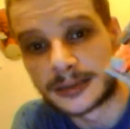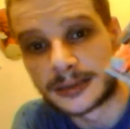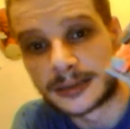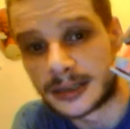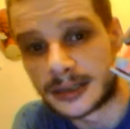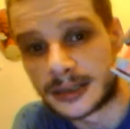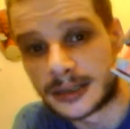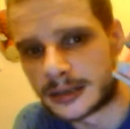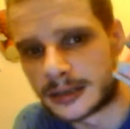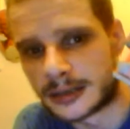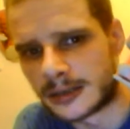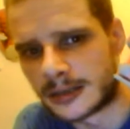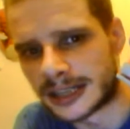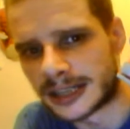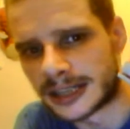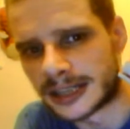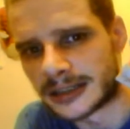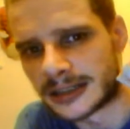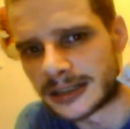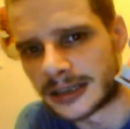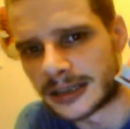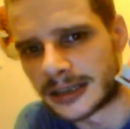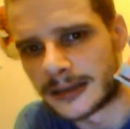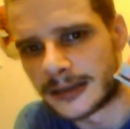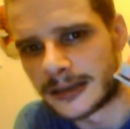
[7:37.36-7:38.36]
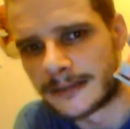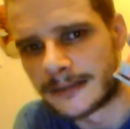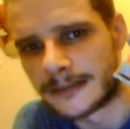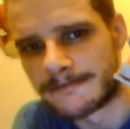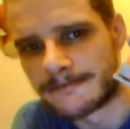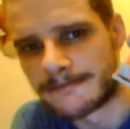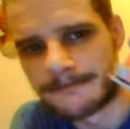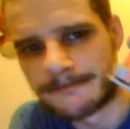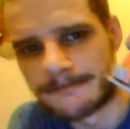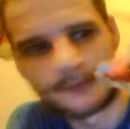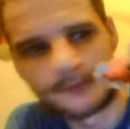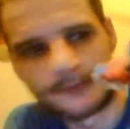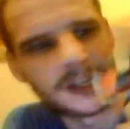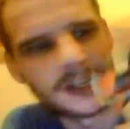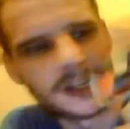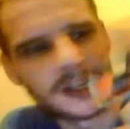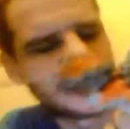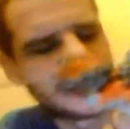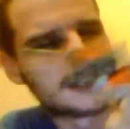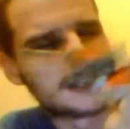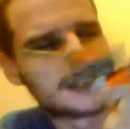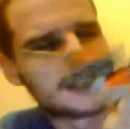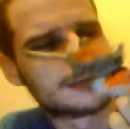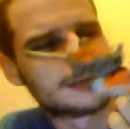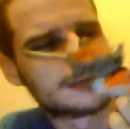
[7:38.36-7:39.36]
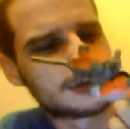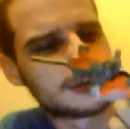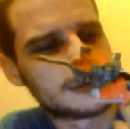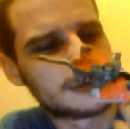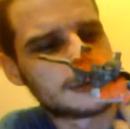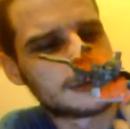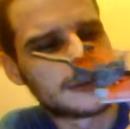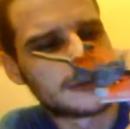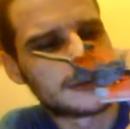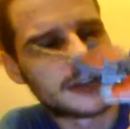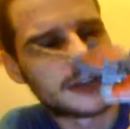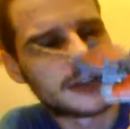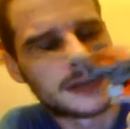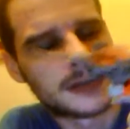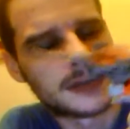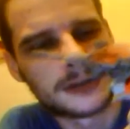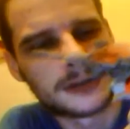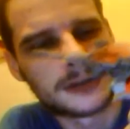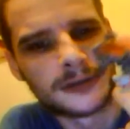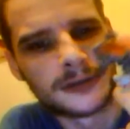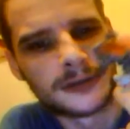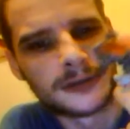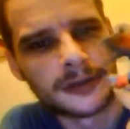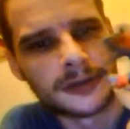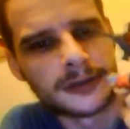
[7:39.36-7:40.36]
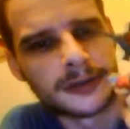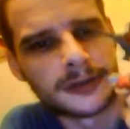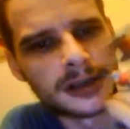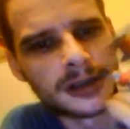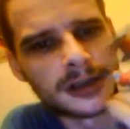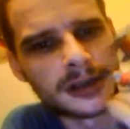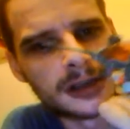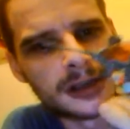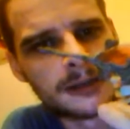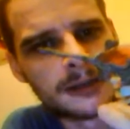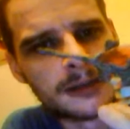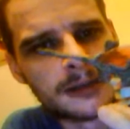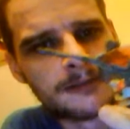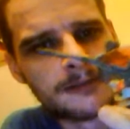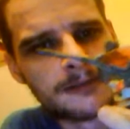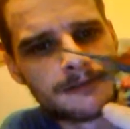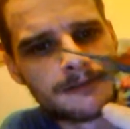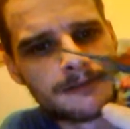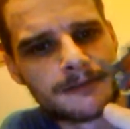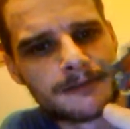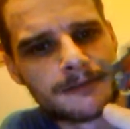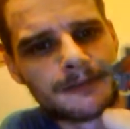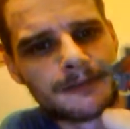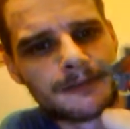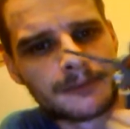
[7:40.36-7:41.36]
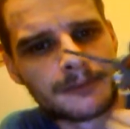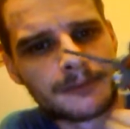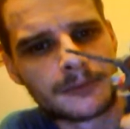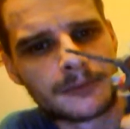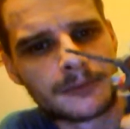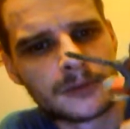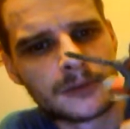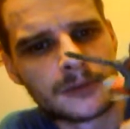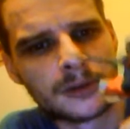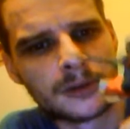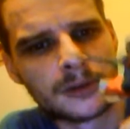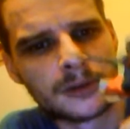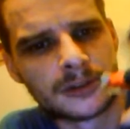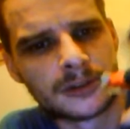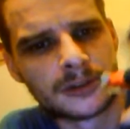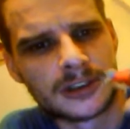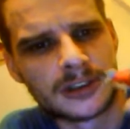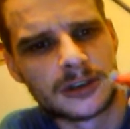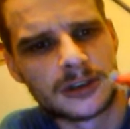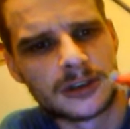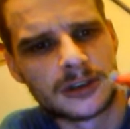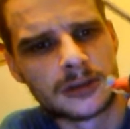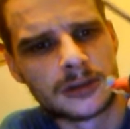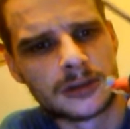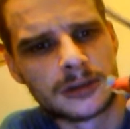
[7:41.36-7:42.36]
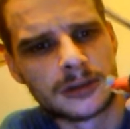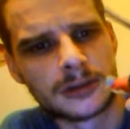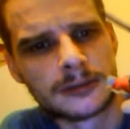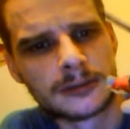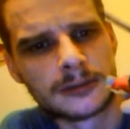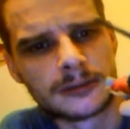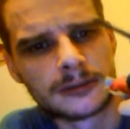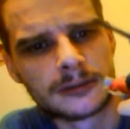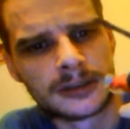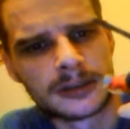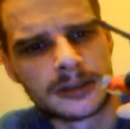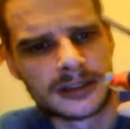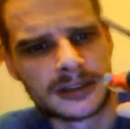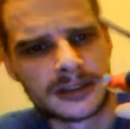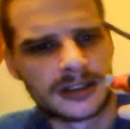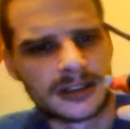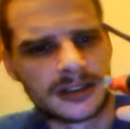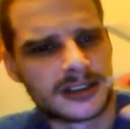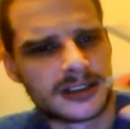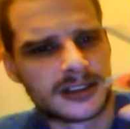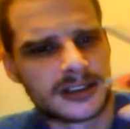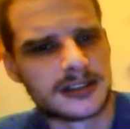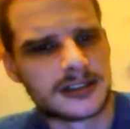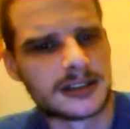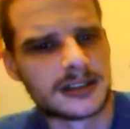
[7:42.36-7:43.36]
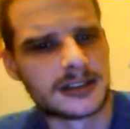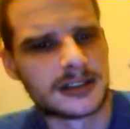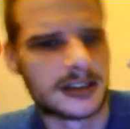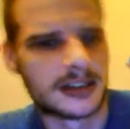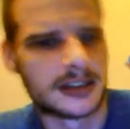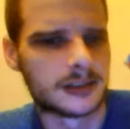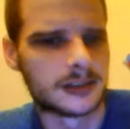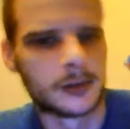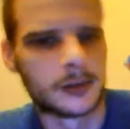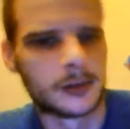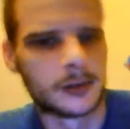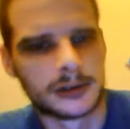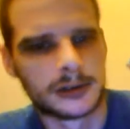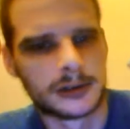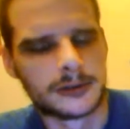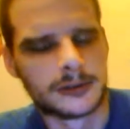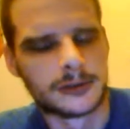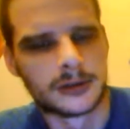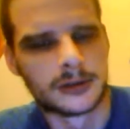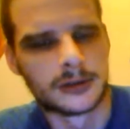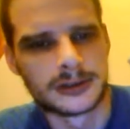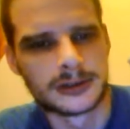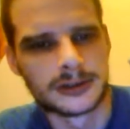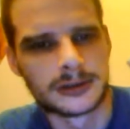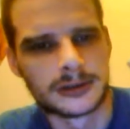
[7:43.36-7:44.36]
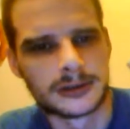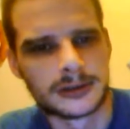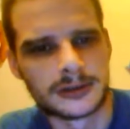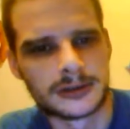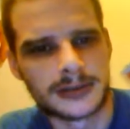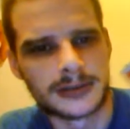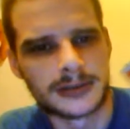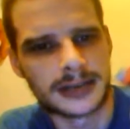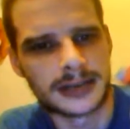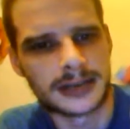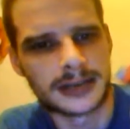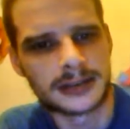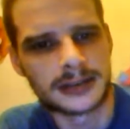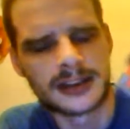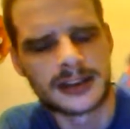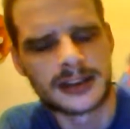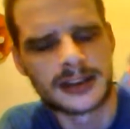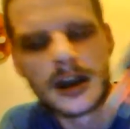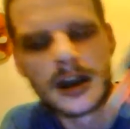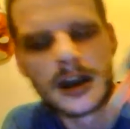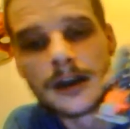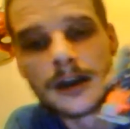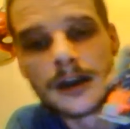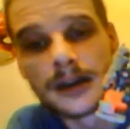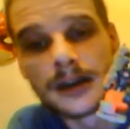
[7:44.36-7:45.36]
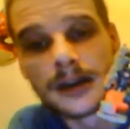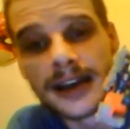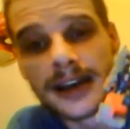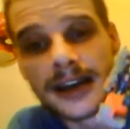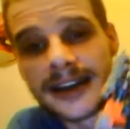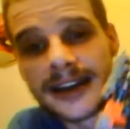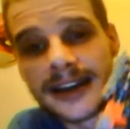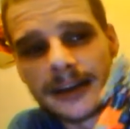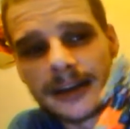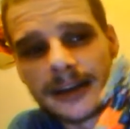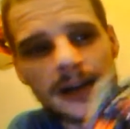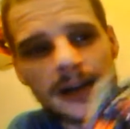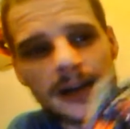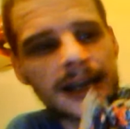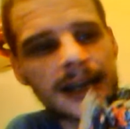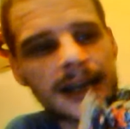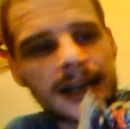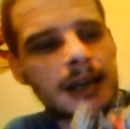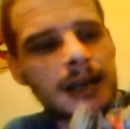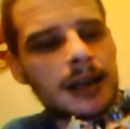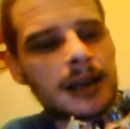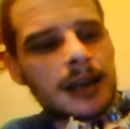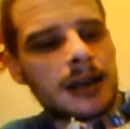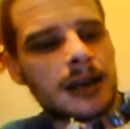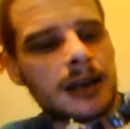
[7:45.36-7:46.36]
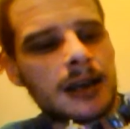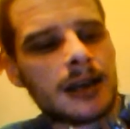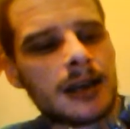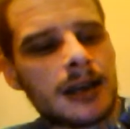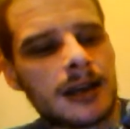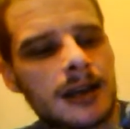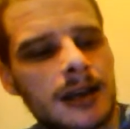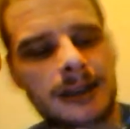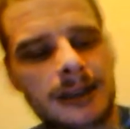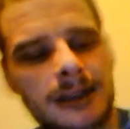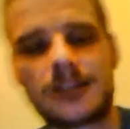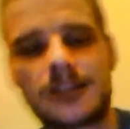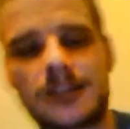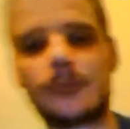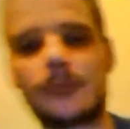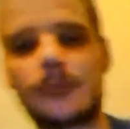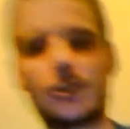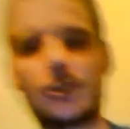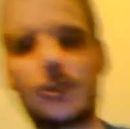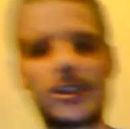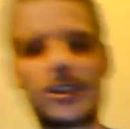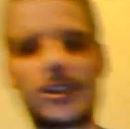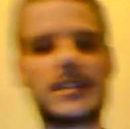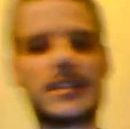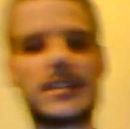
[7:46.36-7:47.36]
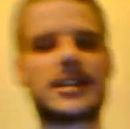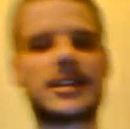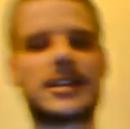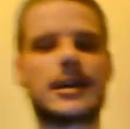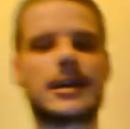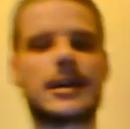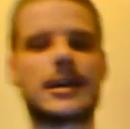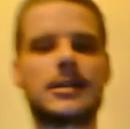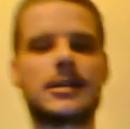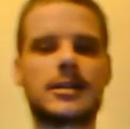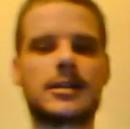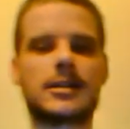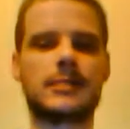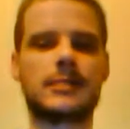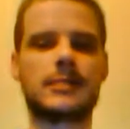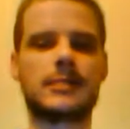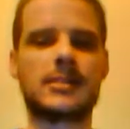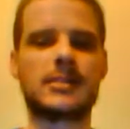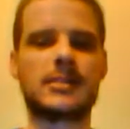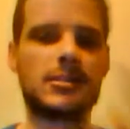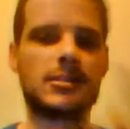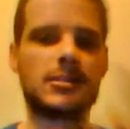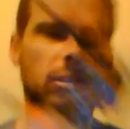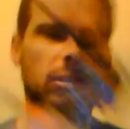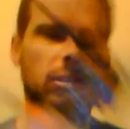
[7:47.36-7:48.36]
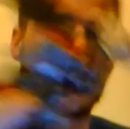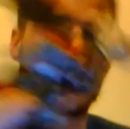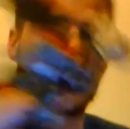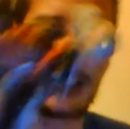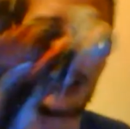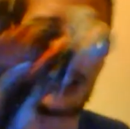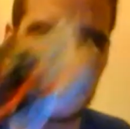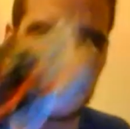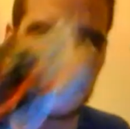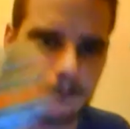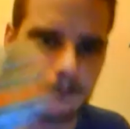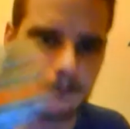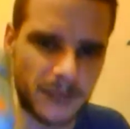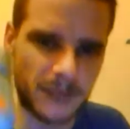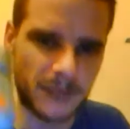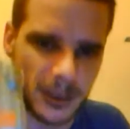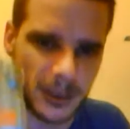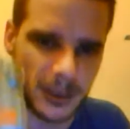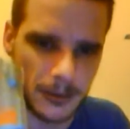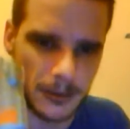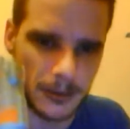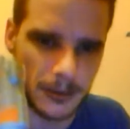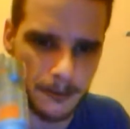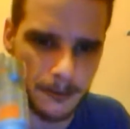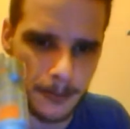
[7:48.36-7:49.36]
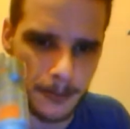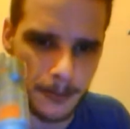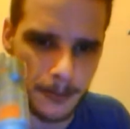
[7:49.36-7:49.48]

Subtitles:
pretty cool actually. He is probably my favourite of the three, or two, because I tend to class one more as Ultra Magnus. But anyway, he's got more detail in him. He's got, like, you know,